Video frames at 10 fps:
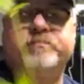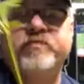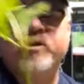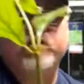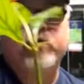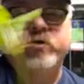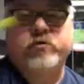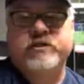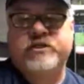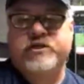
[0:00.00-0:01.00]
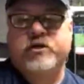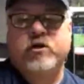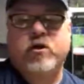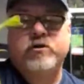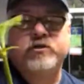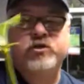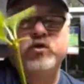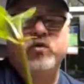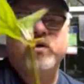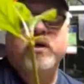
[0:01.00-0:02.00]
You can grow these in your garden
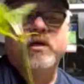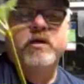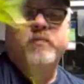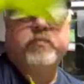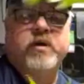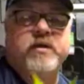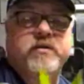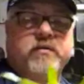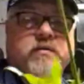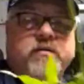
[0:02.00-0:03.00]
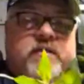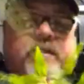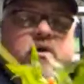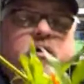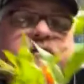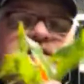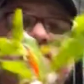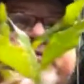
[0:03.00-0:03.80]
too, but they call these a